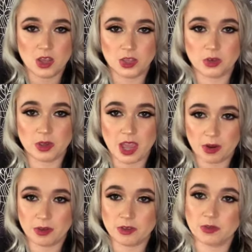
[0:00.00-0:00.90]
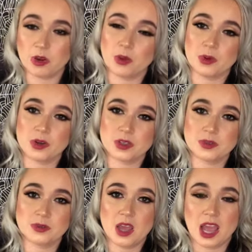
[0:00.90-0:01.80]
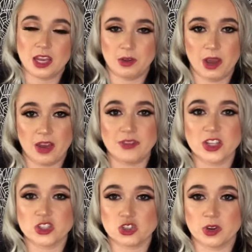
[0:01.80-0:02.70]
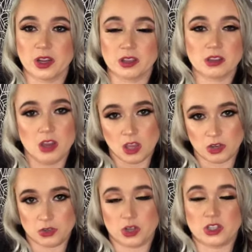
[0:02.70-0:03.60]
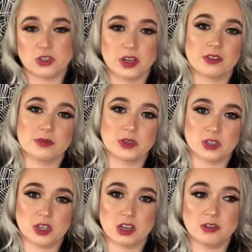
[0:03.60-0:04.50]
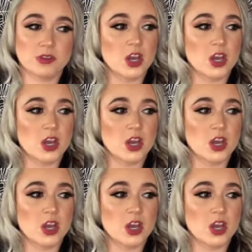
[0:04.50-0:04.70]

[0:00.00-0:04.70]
You carry forward and you have that strength. You draw strength from yourself.